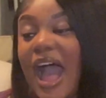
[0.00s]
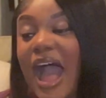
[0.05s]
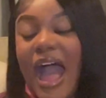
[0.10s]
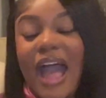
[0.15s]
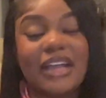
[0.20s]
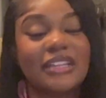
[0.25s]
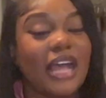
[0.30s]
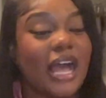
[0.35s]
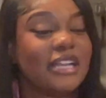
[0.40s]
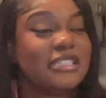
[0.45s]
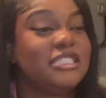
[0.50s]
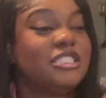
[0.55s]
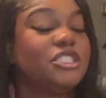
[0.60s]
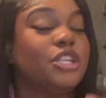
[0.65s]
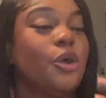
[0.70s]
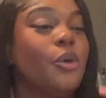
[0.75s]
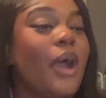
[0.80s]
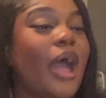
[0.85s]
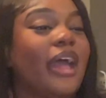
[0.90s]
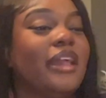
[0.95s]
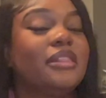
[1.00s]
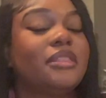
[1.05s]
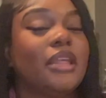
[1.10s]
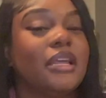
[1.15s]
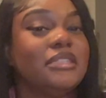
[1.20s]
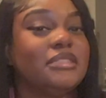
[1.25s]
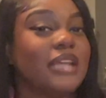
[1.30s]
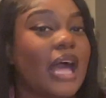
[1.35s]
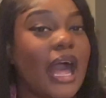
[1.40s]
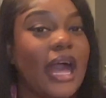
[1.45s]
I, I still had
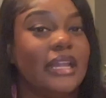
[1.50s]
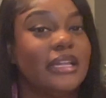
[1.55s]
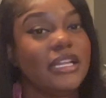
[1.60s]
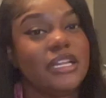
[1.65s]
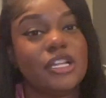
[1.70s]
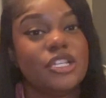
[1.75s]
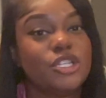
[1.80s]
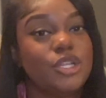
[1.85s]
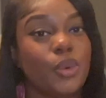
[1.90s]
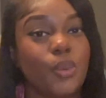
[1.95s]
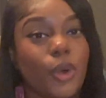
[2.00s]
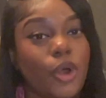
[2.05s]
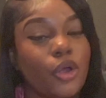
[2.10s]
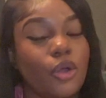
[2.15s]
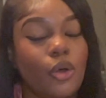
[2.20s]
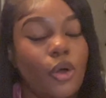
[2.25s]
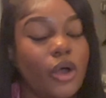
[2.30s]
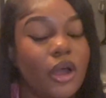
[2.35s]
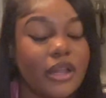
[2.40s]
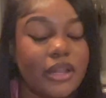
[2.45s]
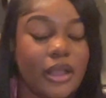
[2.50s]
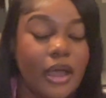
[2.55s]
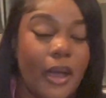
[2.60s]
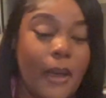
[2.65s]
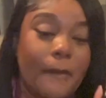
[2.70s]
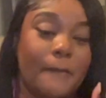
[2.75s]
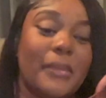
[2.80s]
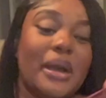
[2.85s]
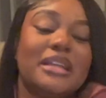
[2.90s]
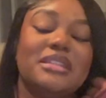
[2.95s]
things I needed to work on
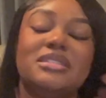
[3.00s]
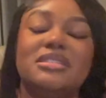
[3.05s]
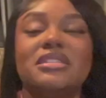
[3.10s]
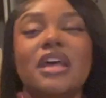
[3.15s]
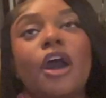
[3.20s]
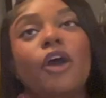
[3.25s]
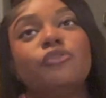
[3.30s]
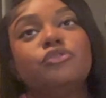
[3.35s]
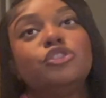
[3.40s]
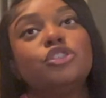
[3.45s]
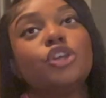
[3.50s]
myself.